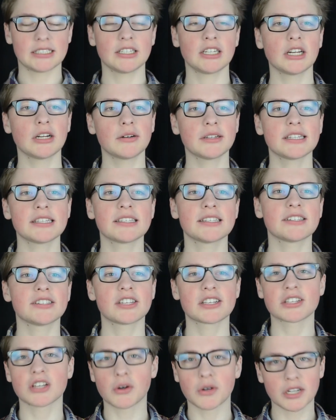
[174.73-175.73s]
You know what? This is
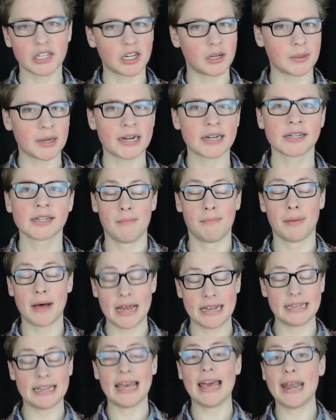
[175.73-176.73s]
just going nowhere.
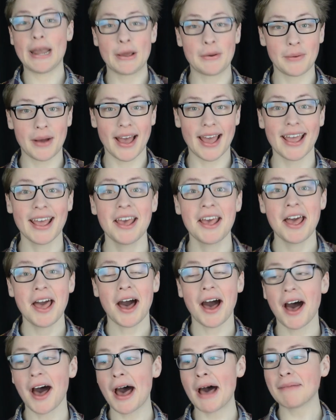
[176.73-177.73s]
But anyway,
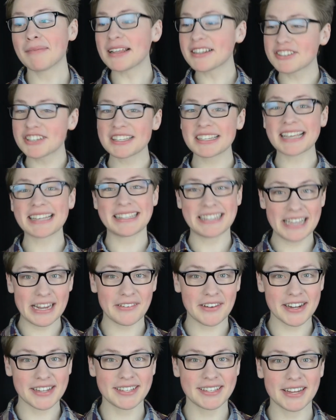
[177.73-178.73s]
let's just get
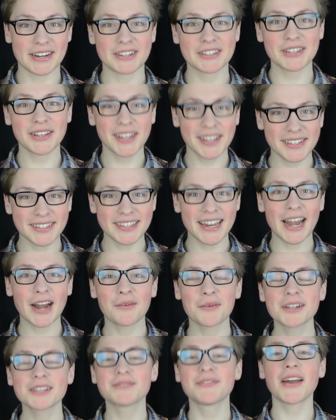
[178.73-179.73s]
serious here. So this
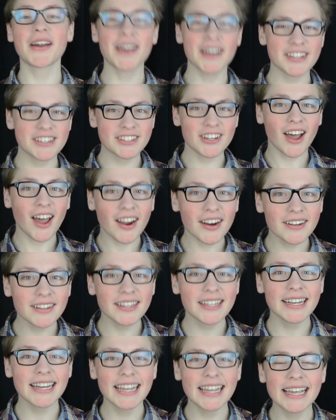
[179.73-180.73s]
dare was very
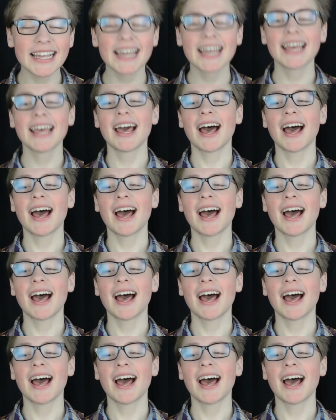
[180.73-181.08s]
chocolatey.